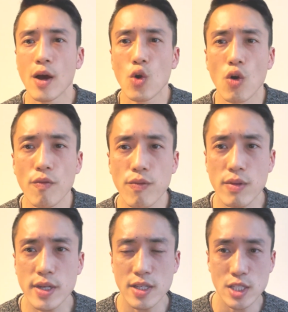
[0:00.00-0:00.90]

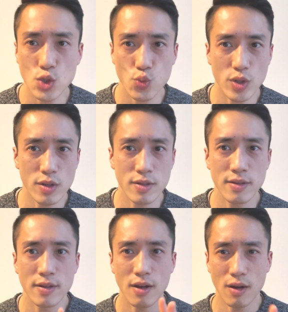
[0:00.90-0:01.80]
Hopefully this
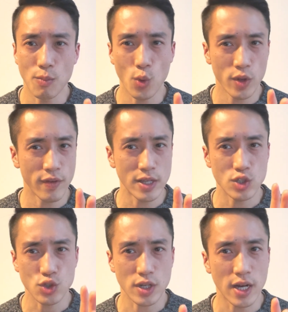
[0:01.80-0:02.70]
one
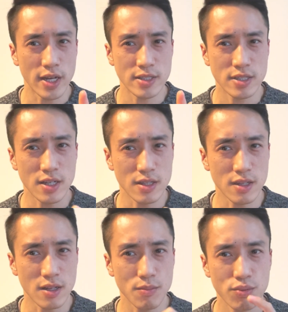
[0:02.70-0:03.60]
motivates you guys, and
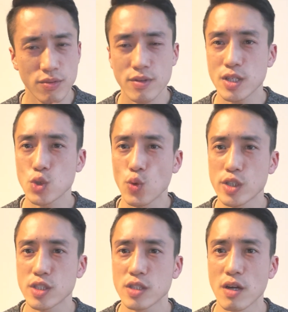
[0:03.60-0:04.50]
then please
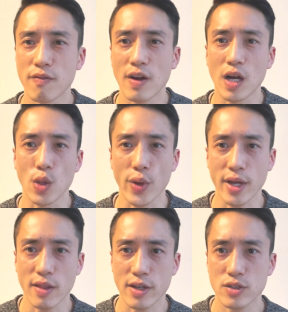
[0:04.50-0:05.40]
watch the
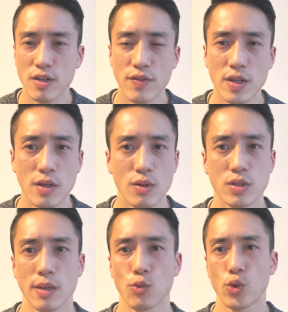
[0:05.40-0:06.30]
following lecture
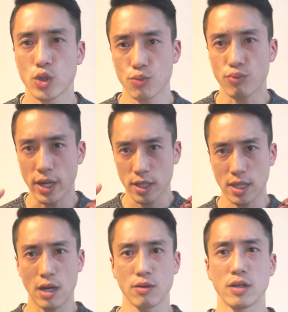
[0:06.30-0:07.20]
videos. I'm going to break
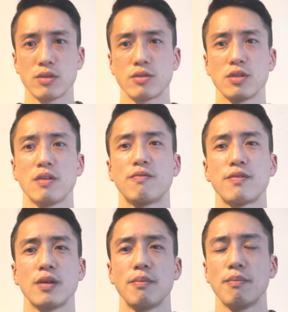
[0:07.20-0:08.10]
down into
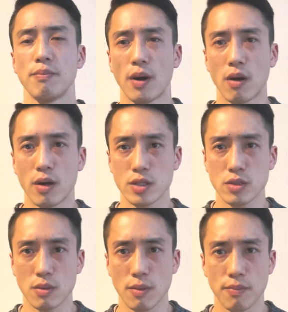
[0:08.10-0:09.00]
different
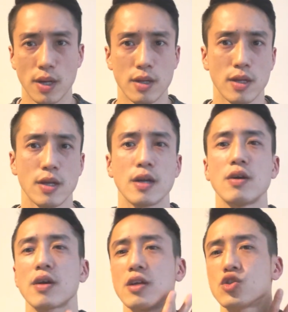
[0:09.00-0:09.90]
parts of the body, okay?